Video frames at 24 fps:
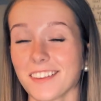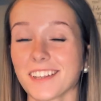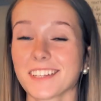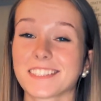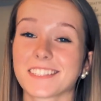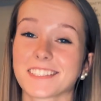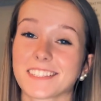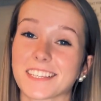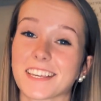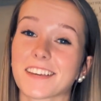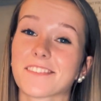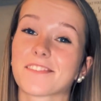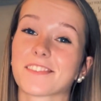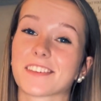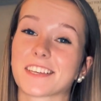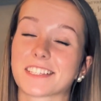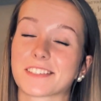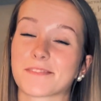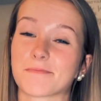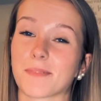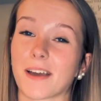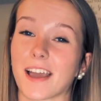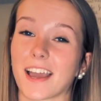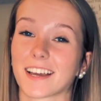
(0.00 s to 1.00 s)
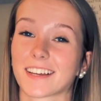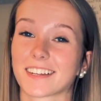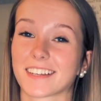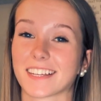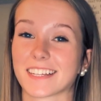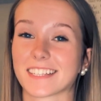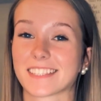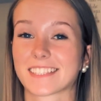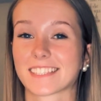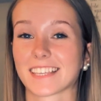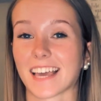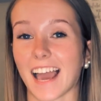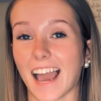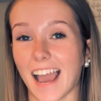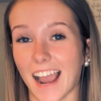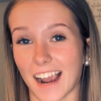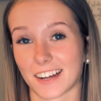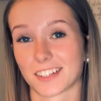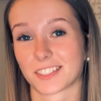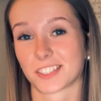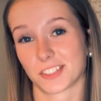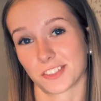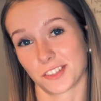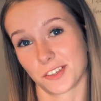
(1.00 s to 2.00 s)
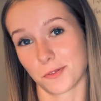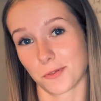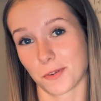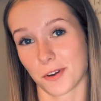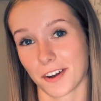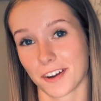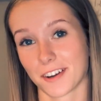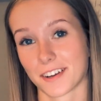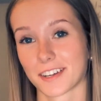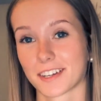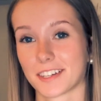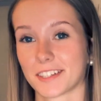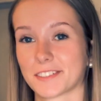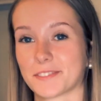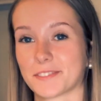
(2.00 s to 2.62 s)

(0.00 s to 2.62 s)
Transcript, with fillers: let's see if these magnets actually work.